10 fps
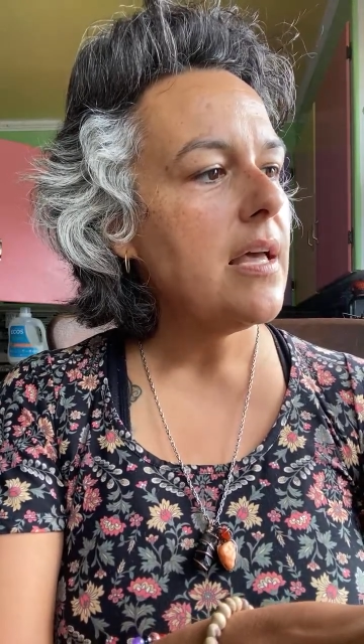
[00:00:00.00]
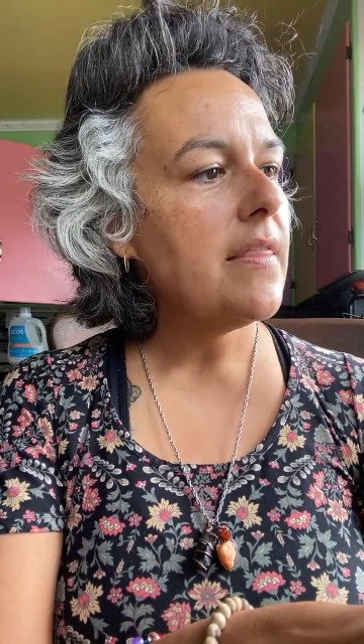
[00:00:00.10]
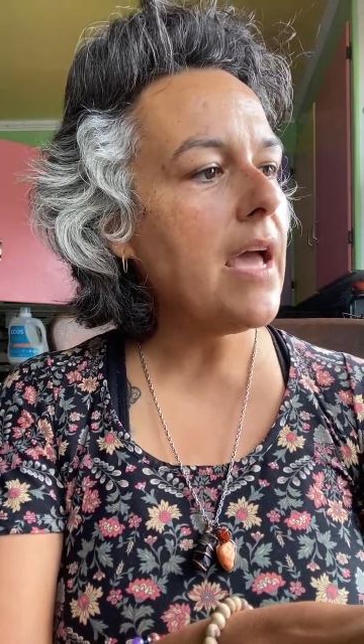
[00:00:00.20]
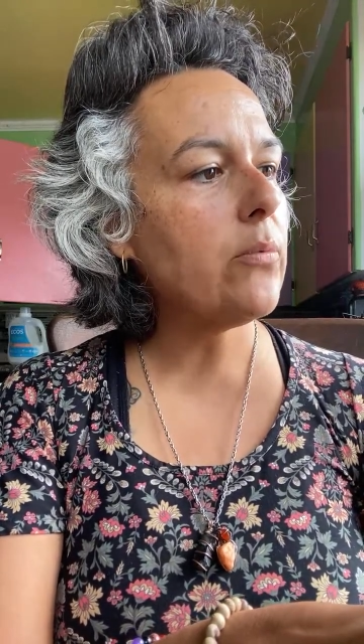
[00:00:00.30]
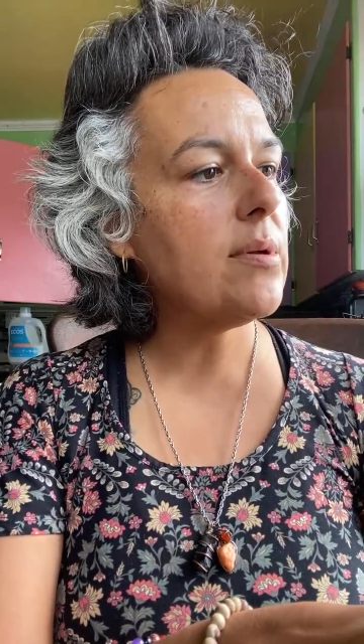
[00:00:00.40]

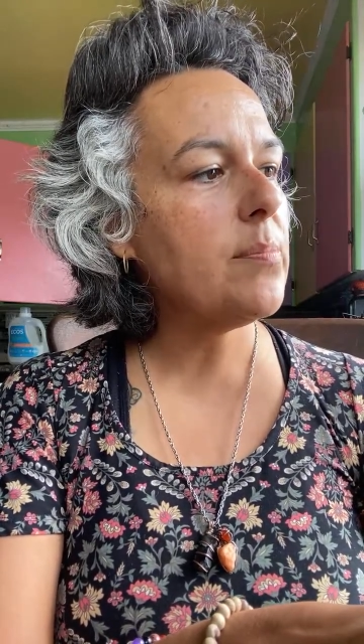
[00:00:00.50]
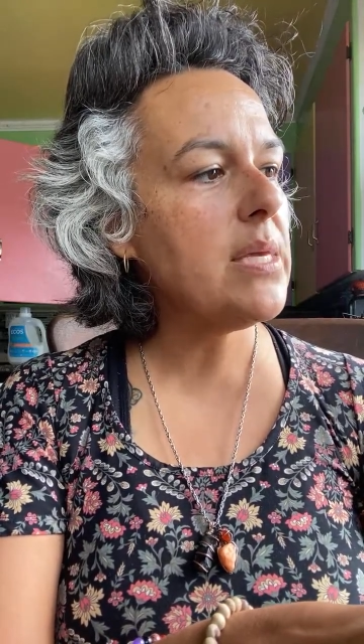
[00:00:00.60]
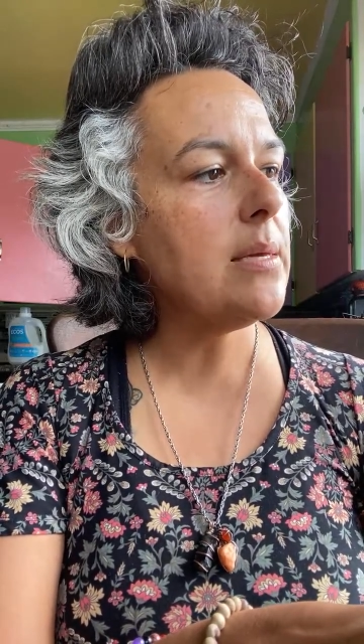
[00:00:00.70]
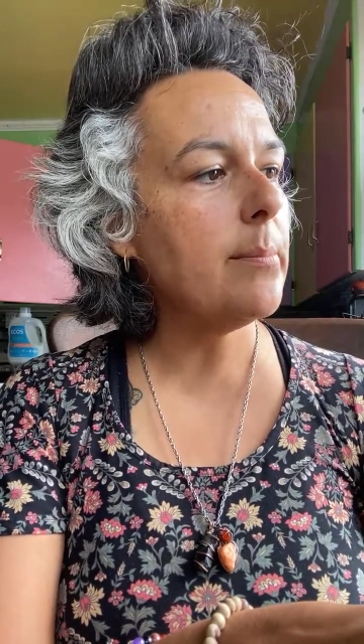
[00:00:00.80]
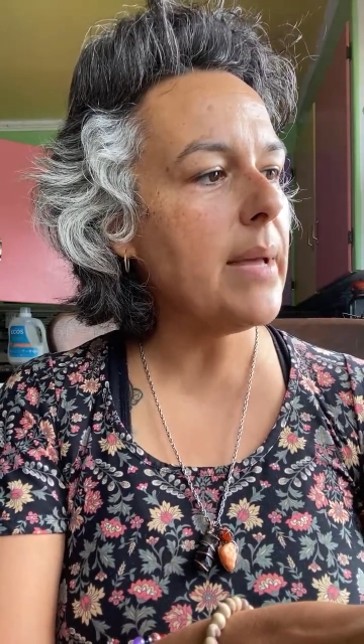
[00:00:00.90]
that
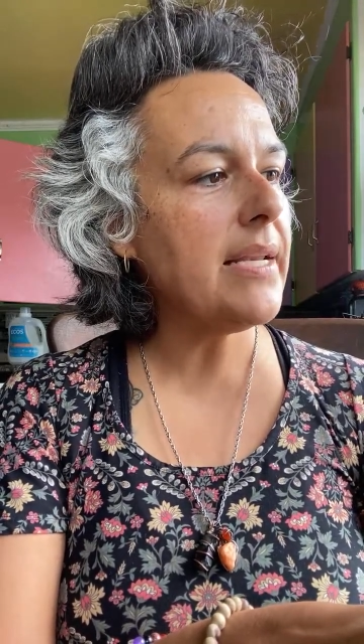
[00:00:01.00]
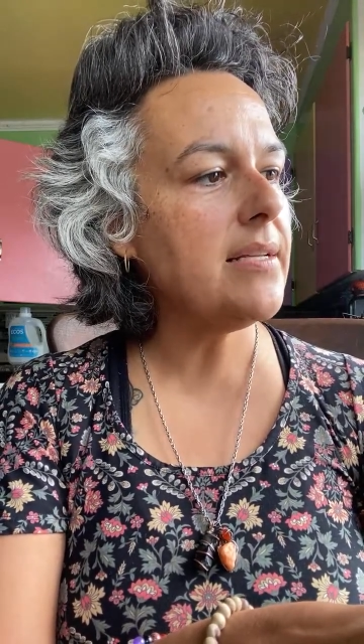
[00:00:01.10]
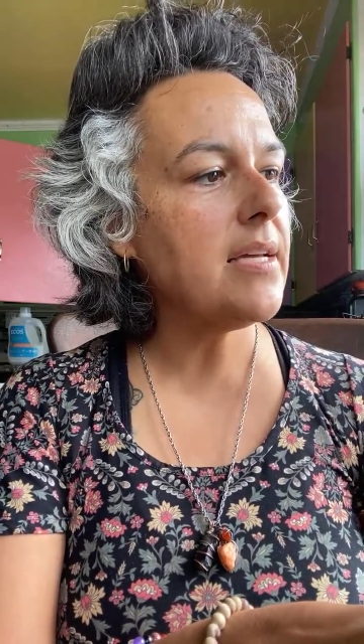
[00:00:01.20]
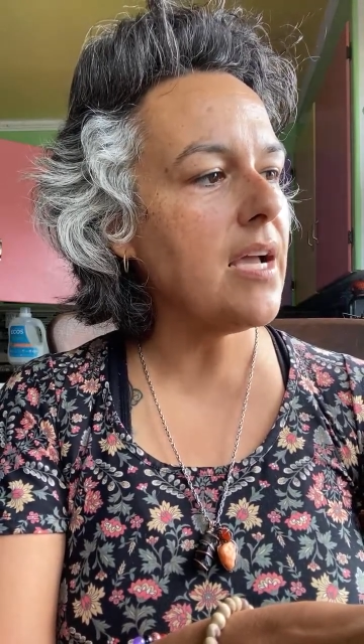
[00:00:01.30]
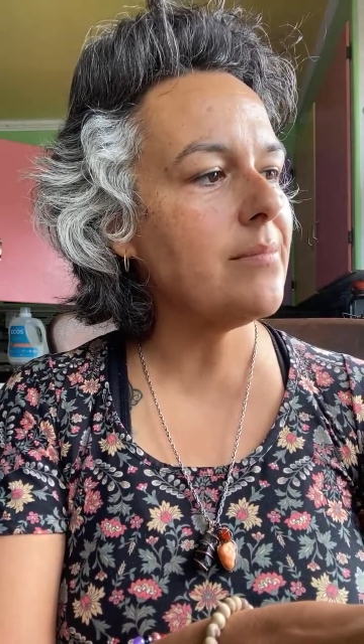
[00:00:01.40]
repeat many
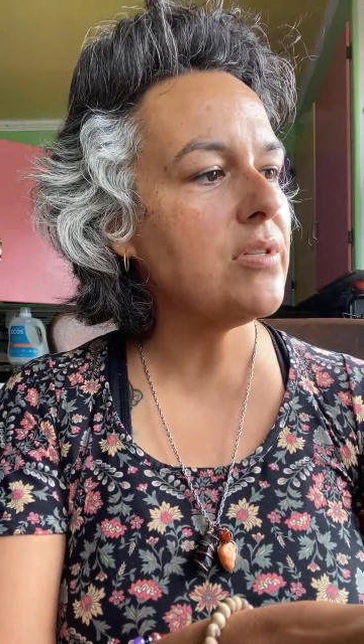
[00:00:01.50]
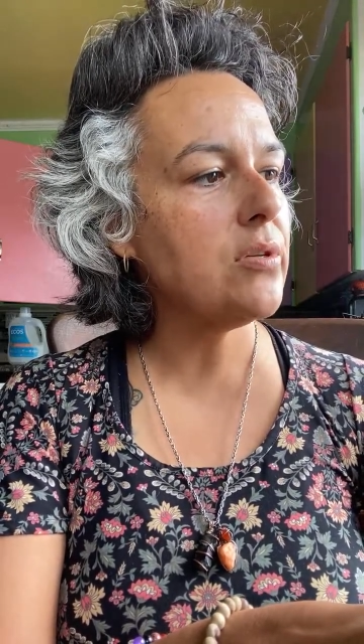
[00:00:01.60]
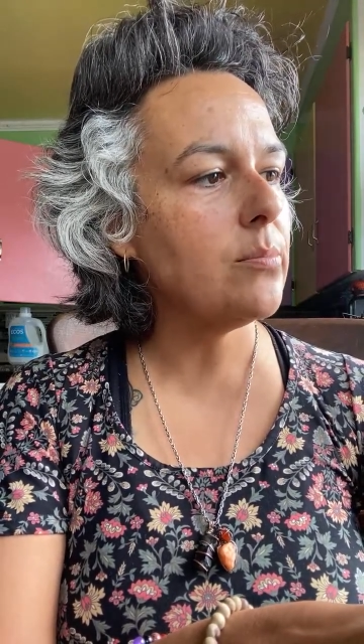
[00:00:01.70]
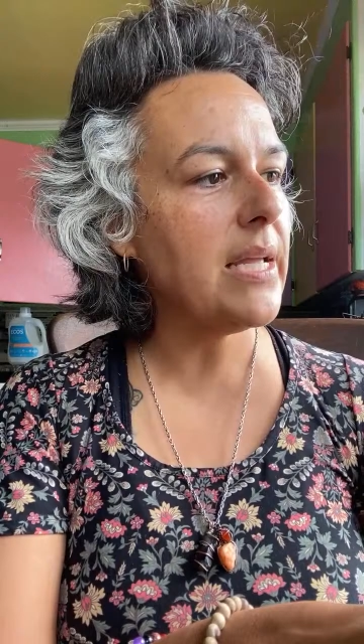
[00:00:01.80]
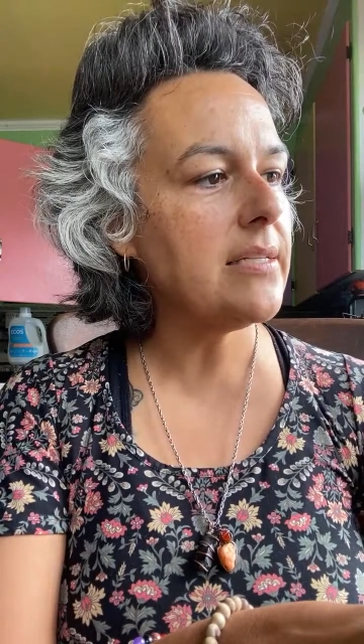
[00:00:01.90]
times to
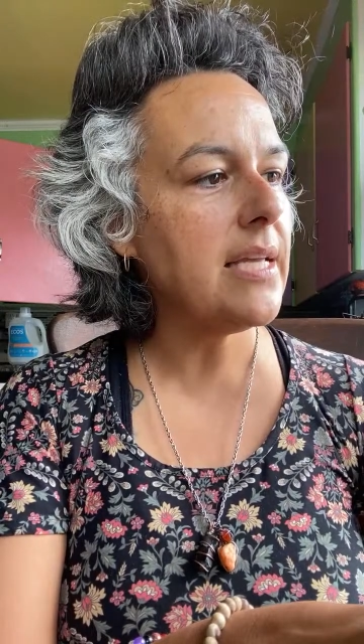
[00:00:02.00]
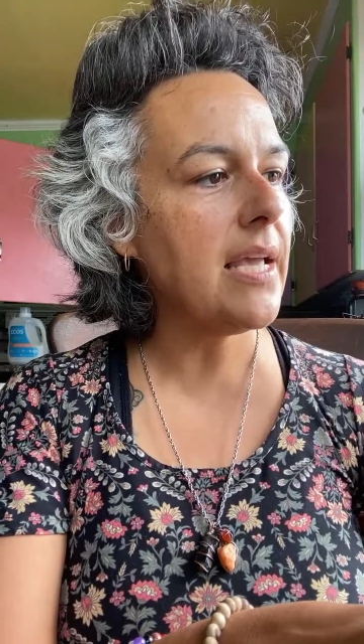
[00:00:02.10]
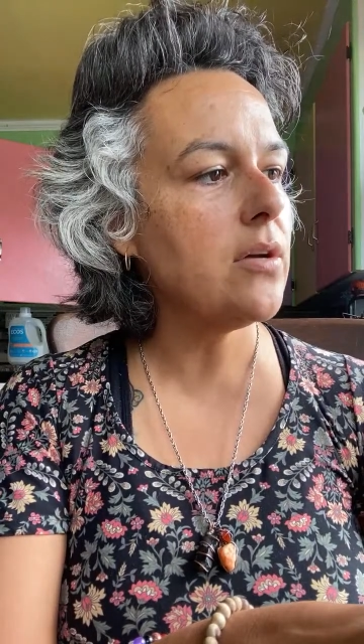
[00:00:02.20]
maintain